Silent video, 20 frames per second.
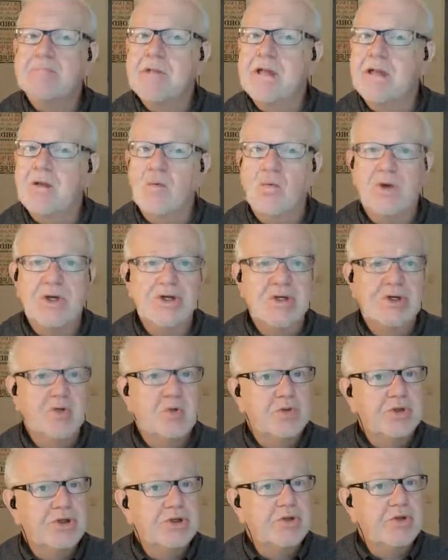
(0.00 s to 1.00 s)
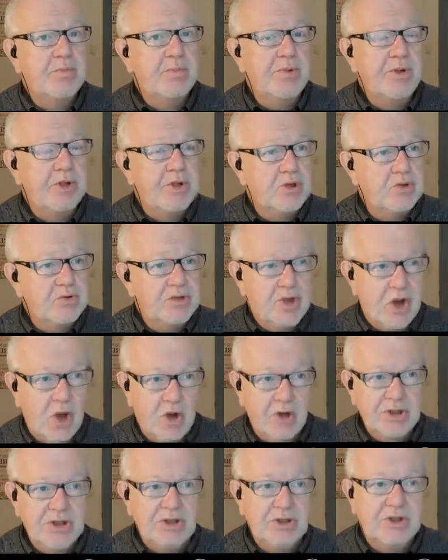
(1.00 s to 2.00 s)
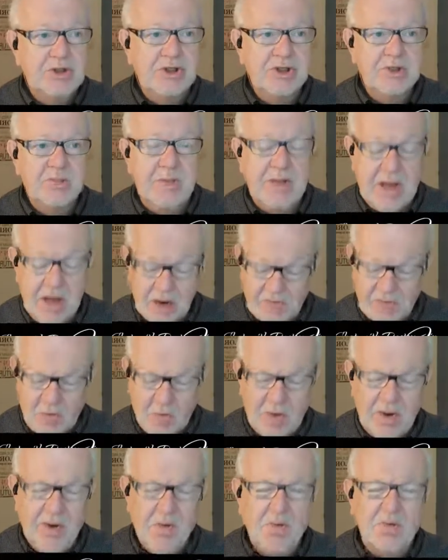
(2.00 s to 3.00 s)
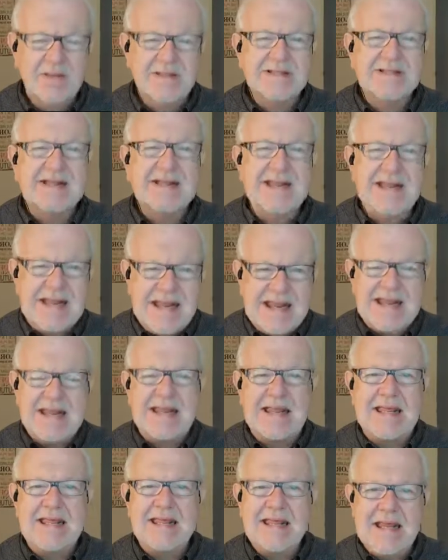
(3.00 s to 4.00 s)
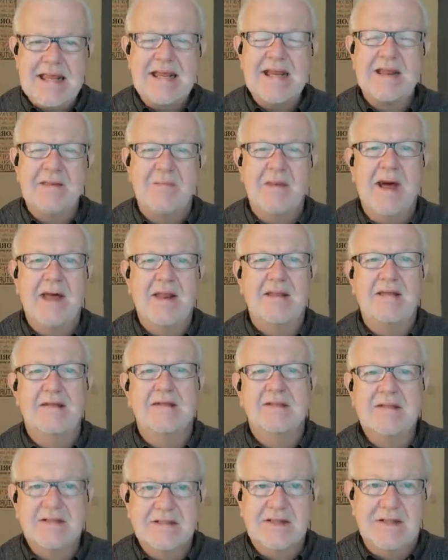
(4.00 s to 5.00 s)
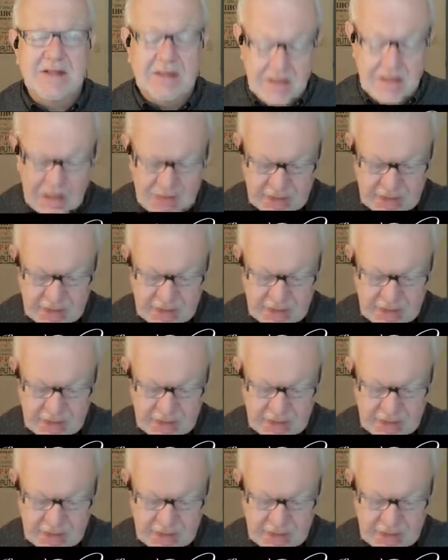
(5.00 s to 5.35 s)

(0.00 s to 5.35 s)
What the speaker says: And we just want you to use caution. Just be careful. We don't want to see anybody sick.